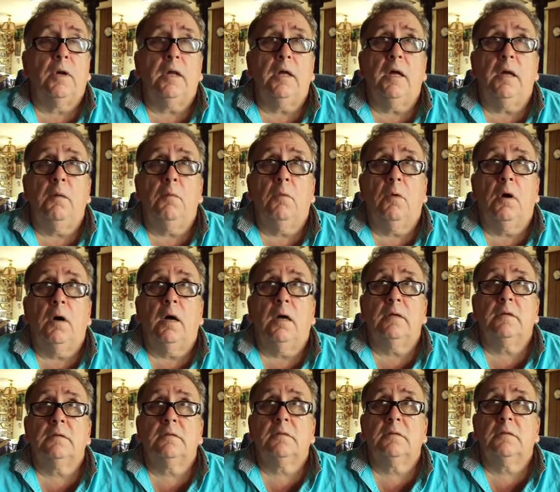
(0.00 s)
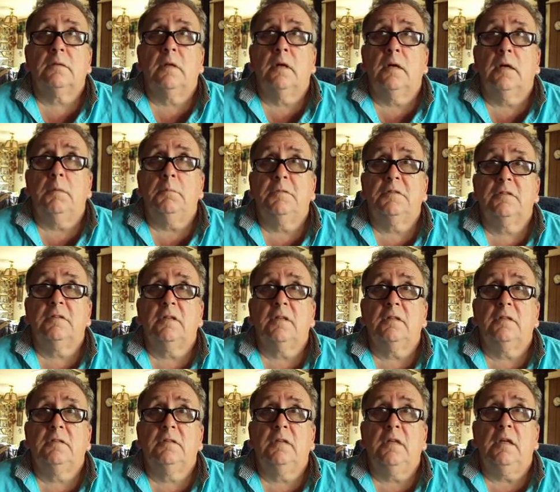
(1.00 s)
28 watts times
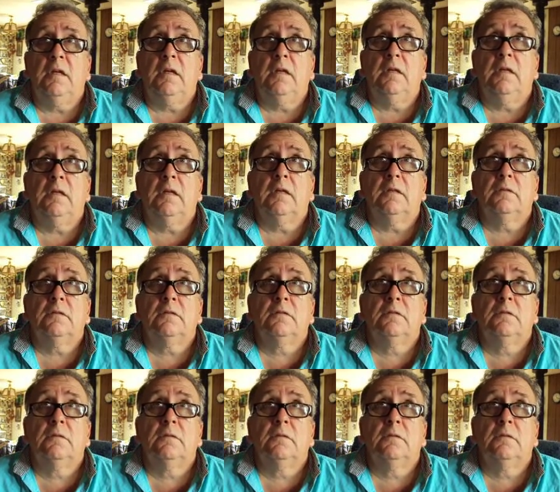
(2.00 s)
16.